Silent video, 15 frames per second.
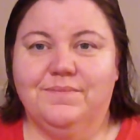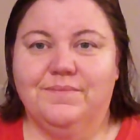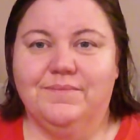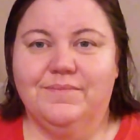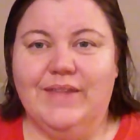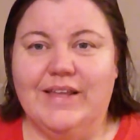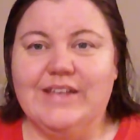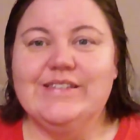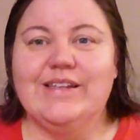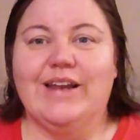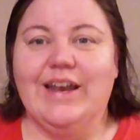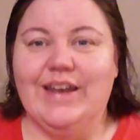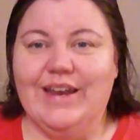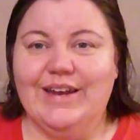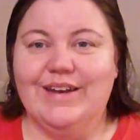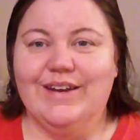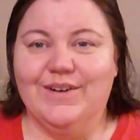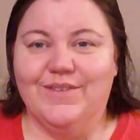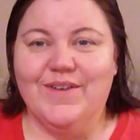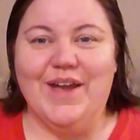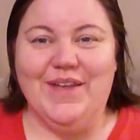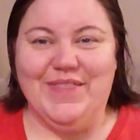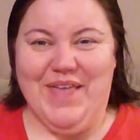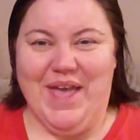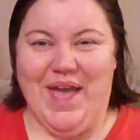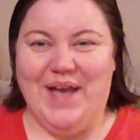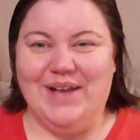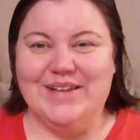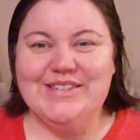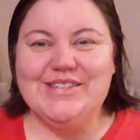things that I needed around the
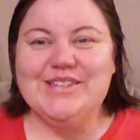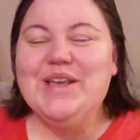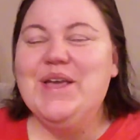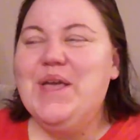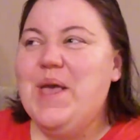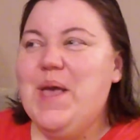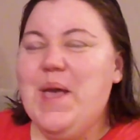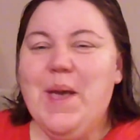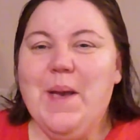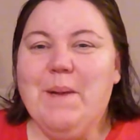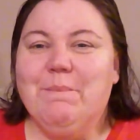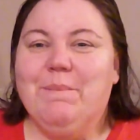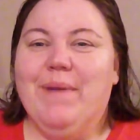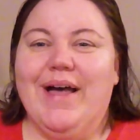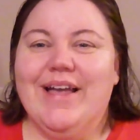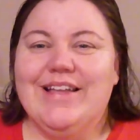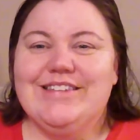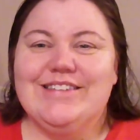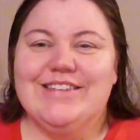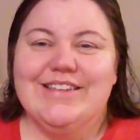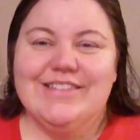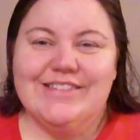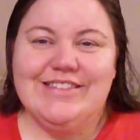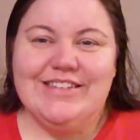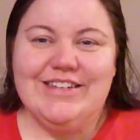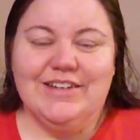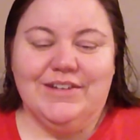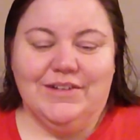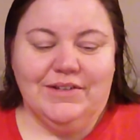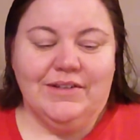house, but
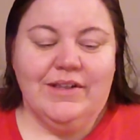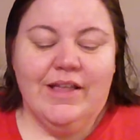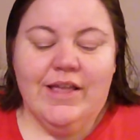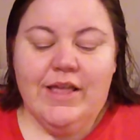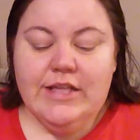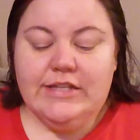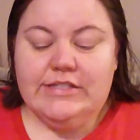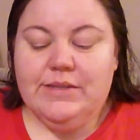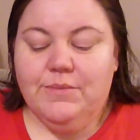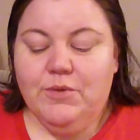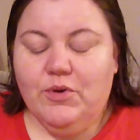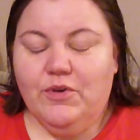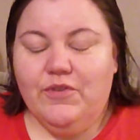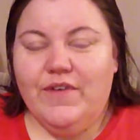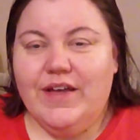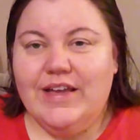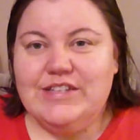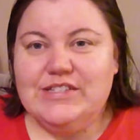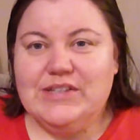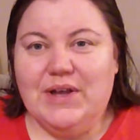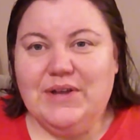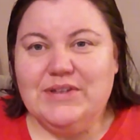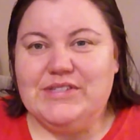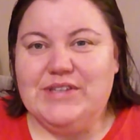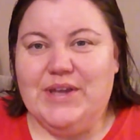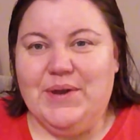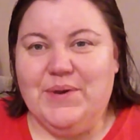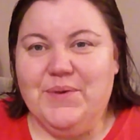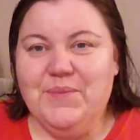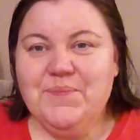still some cool finds
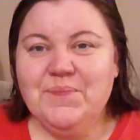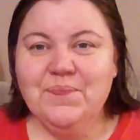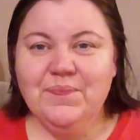also.